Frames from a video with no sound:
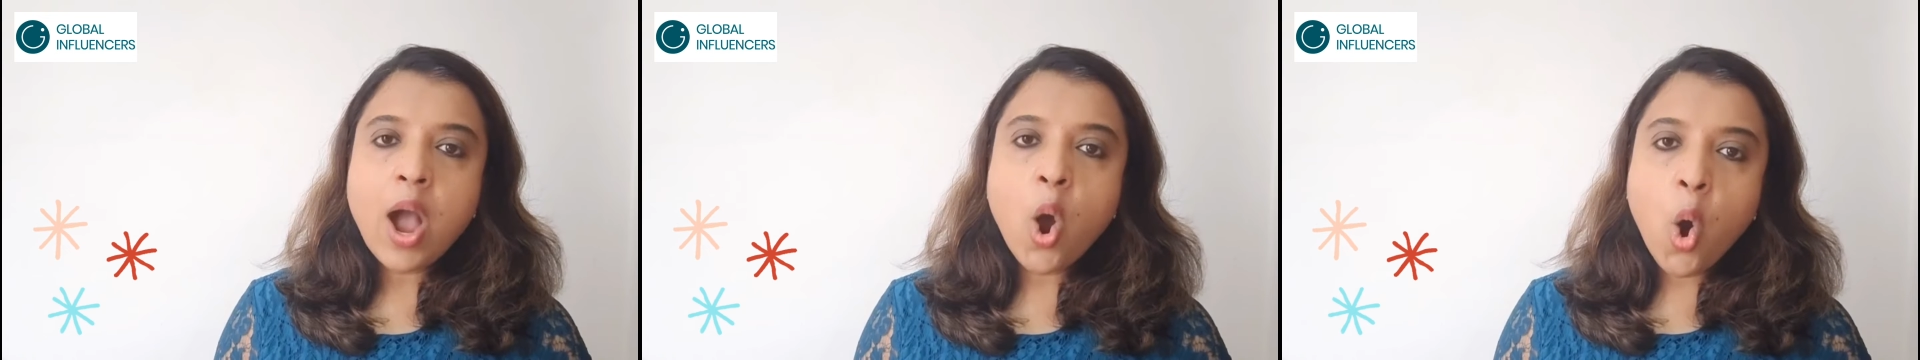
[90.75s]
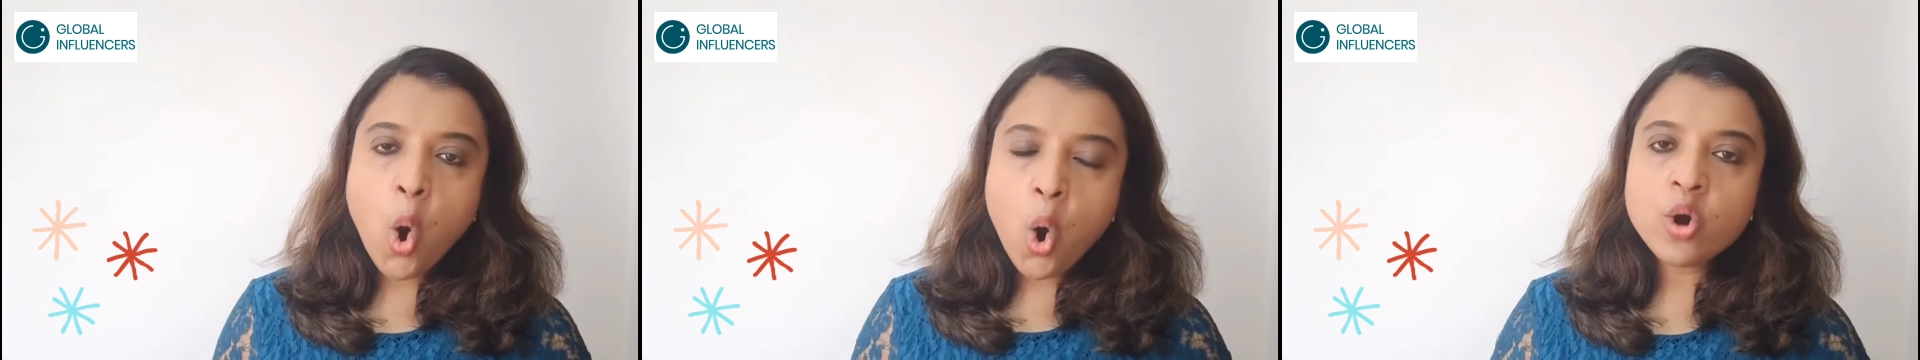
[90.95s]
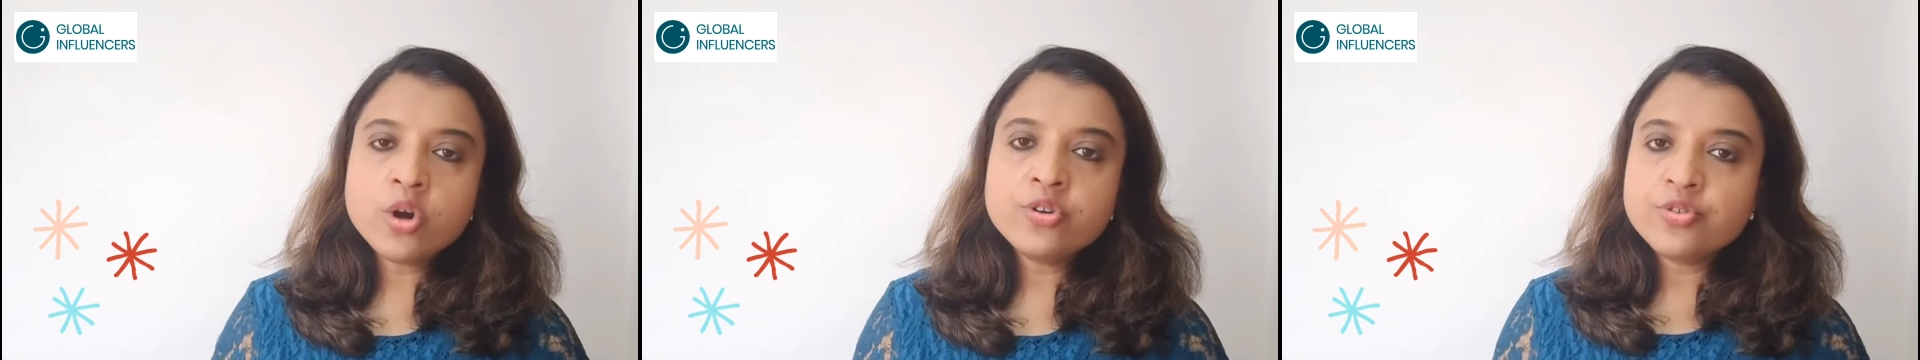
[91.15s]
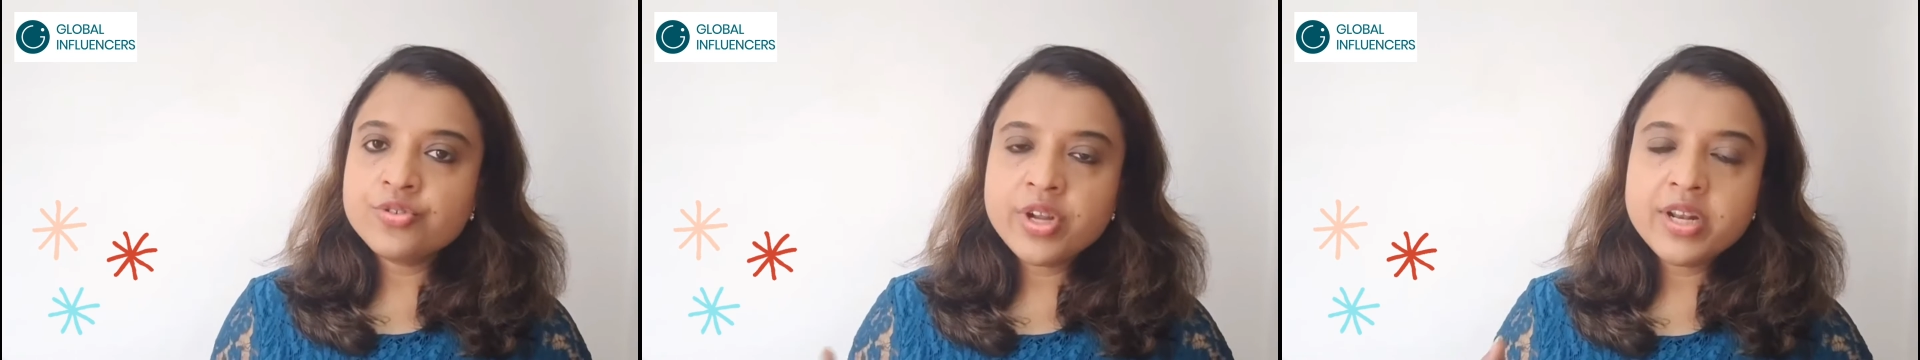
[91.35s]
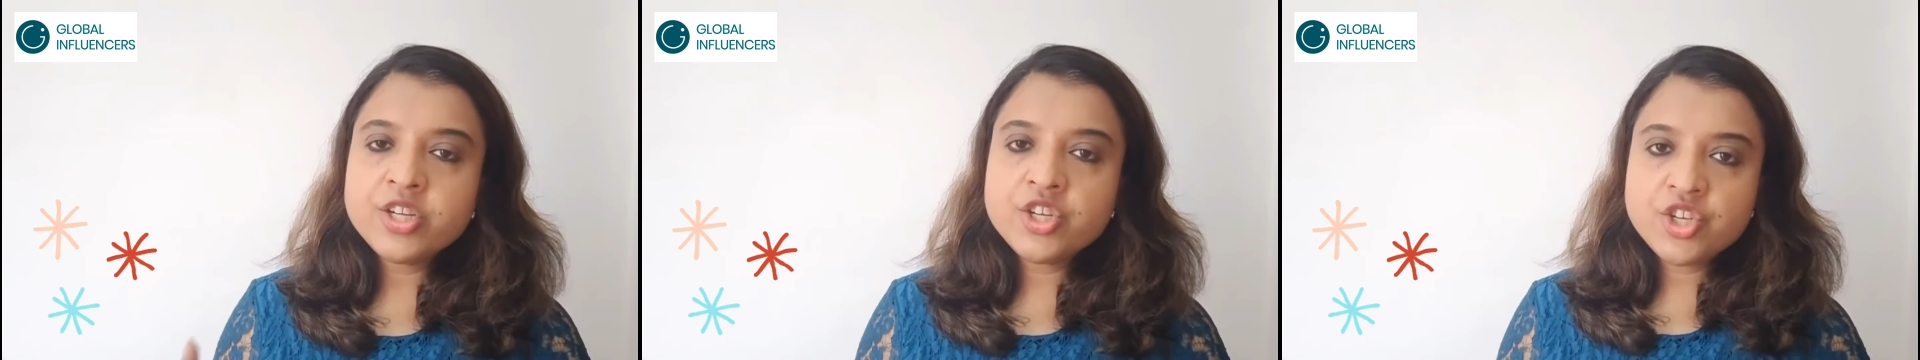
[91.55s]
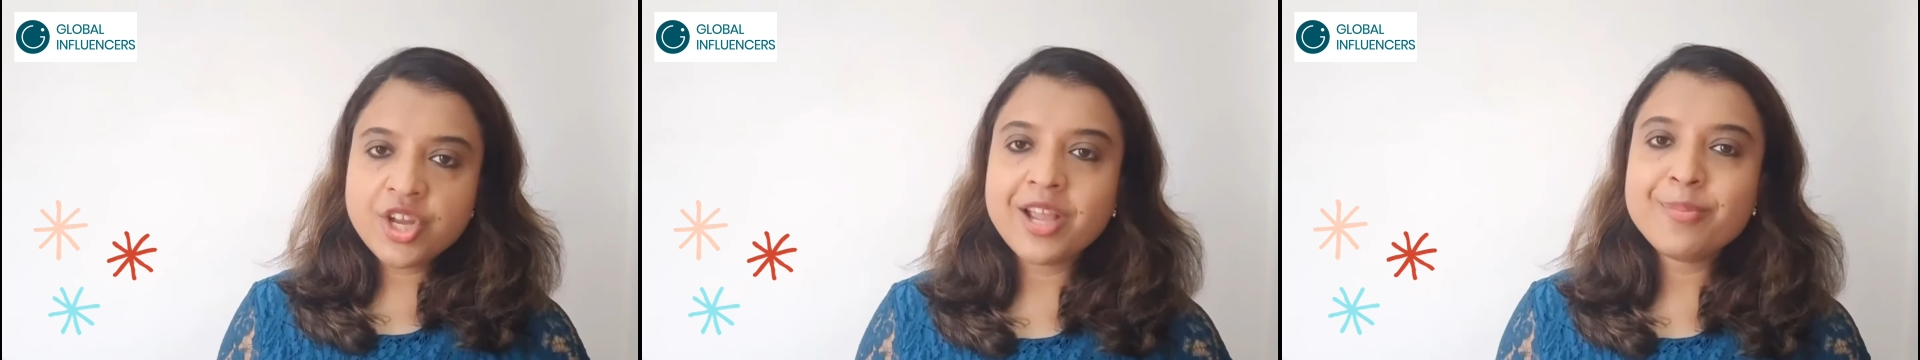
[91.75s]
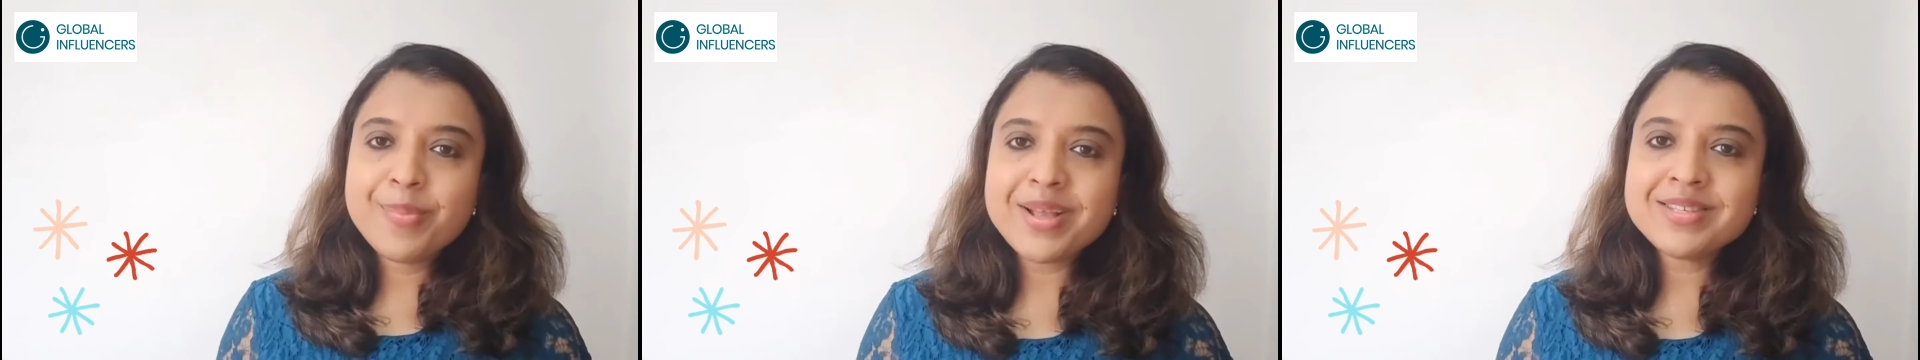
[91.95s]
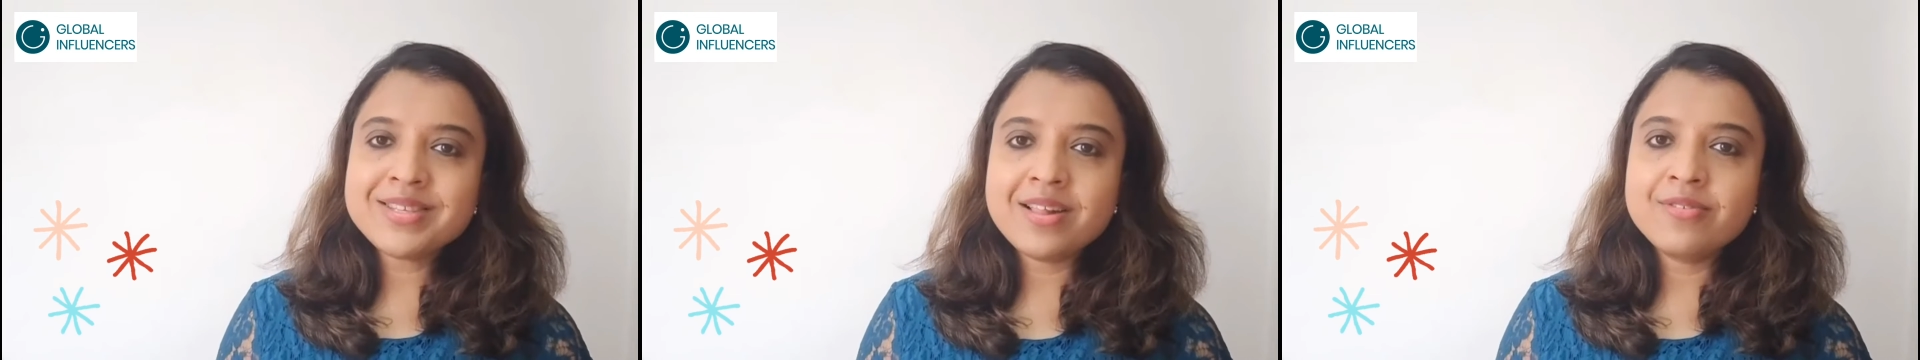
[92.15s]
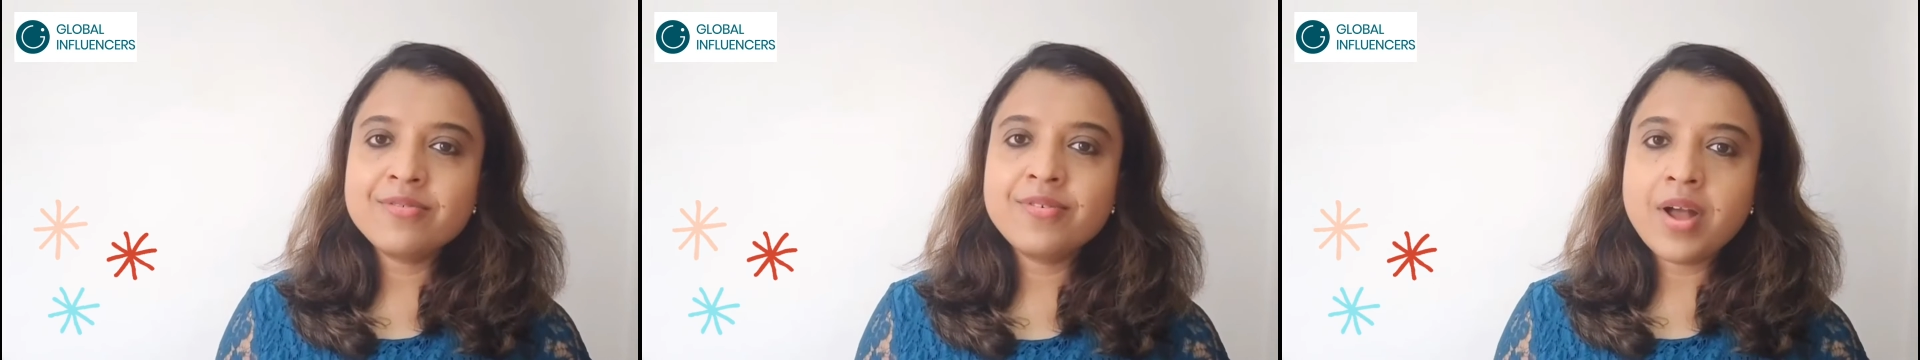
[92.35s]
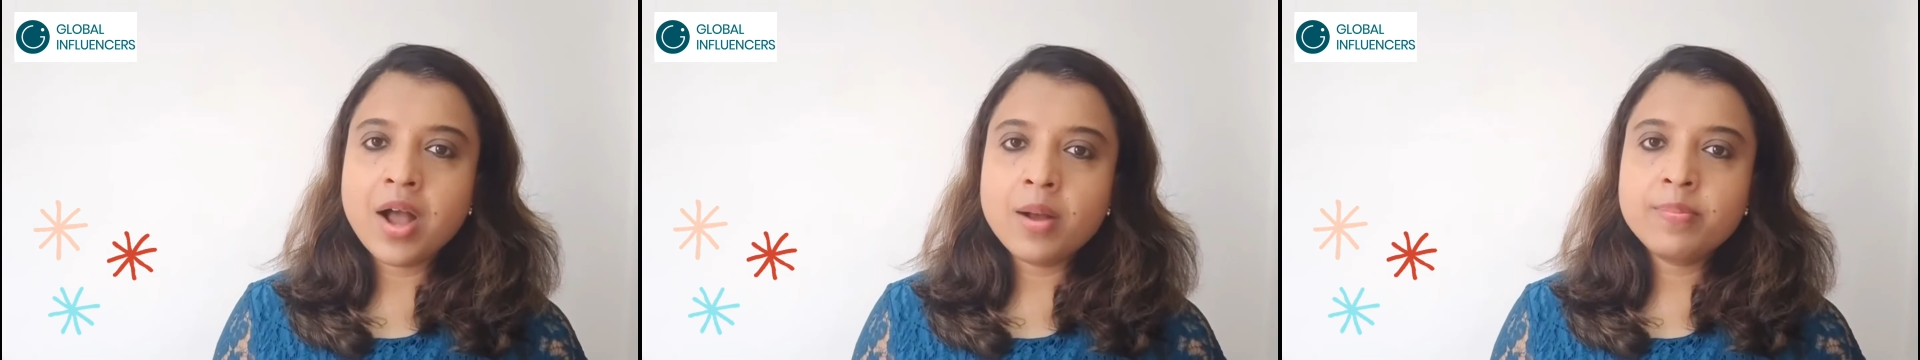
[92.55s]
or to really shake
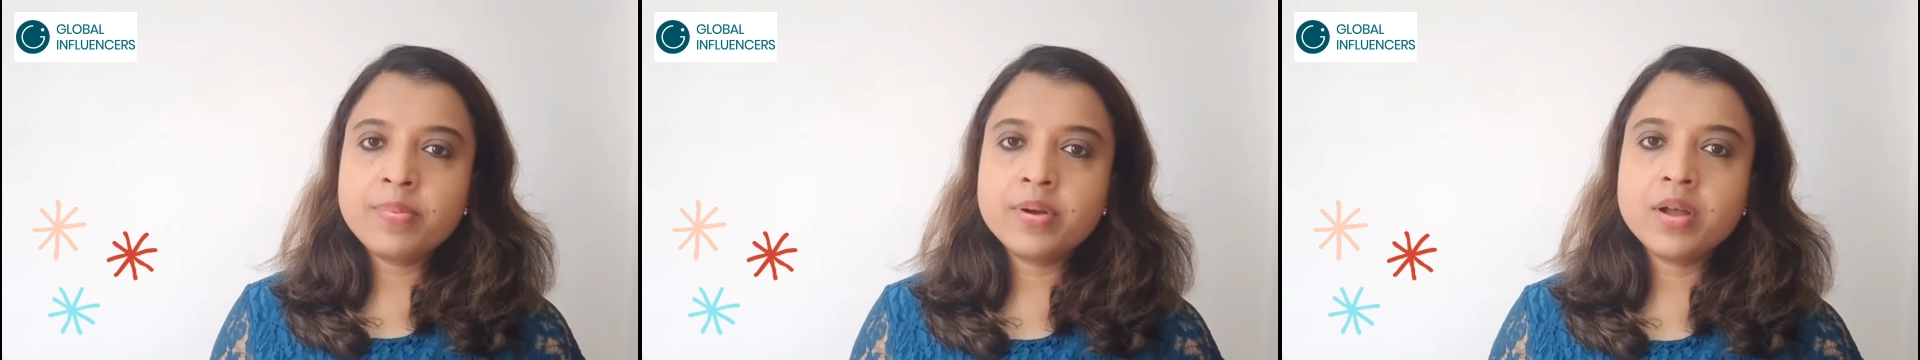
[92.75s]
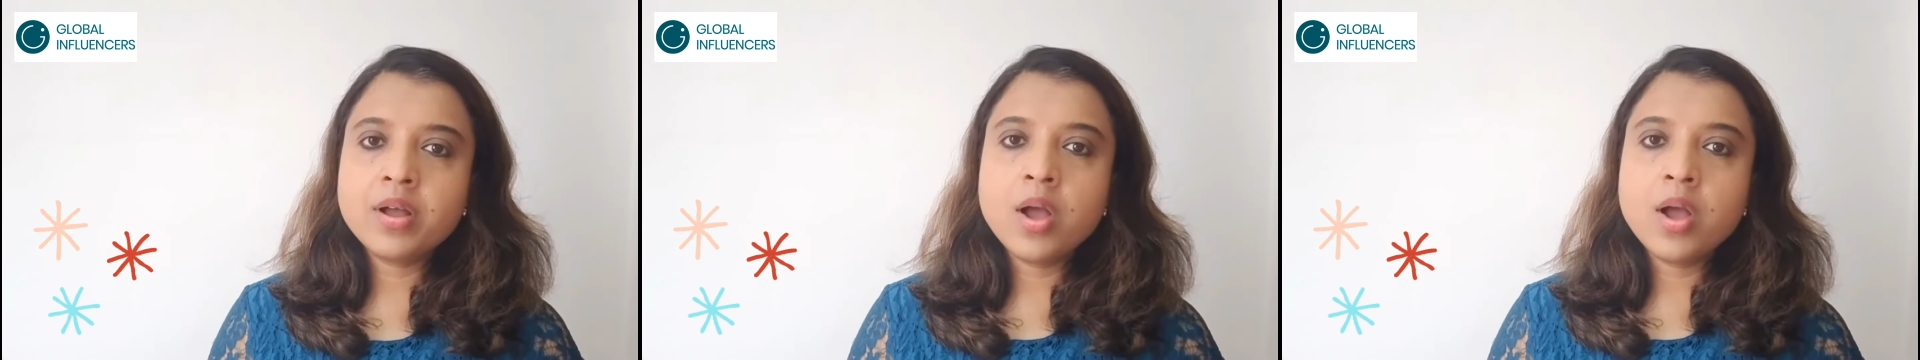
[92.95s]
myself up,